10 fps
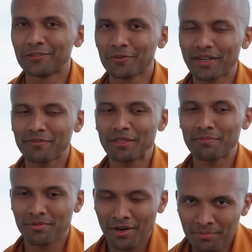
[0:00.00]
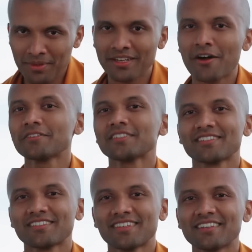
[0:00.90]
Do it with proper
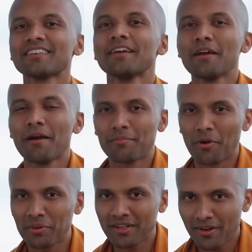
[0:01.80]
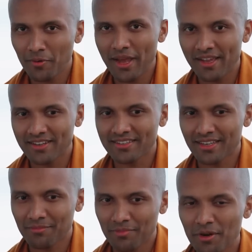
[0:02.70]
consciousness, proper
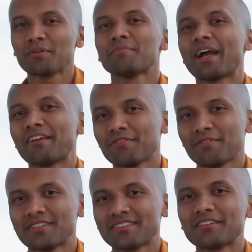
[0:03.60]
awareness, and proper mindfulness.